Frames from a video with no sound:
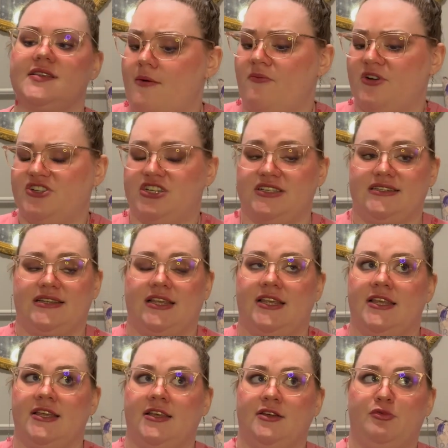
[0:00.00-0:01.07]
which is
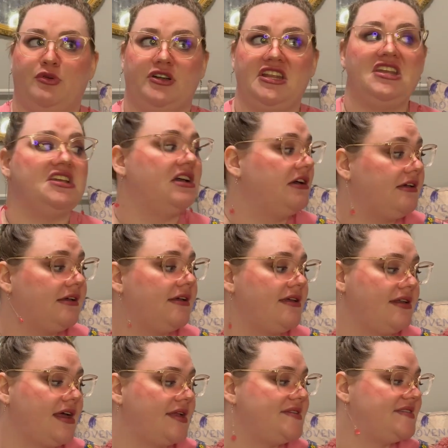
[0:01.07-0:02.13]
pretty
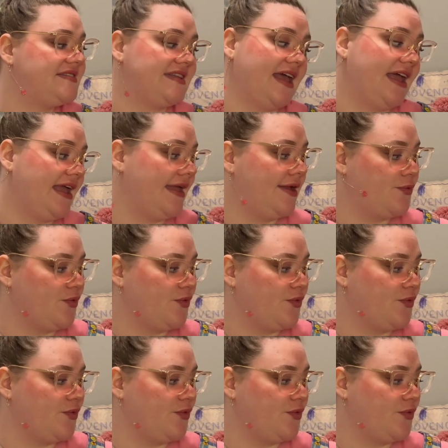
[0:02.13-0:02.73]
good, I'd say,